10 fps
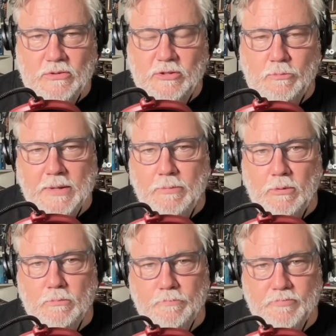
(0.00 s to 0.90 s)
so
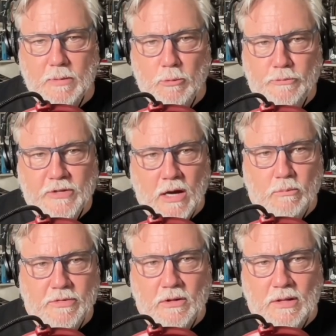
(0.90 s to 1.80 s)
people moved on
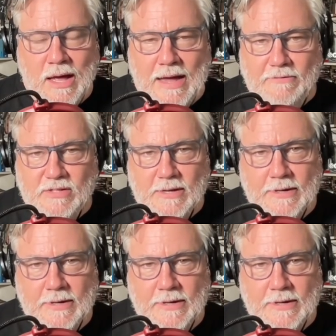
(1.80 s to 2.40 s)
with their lives.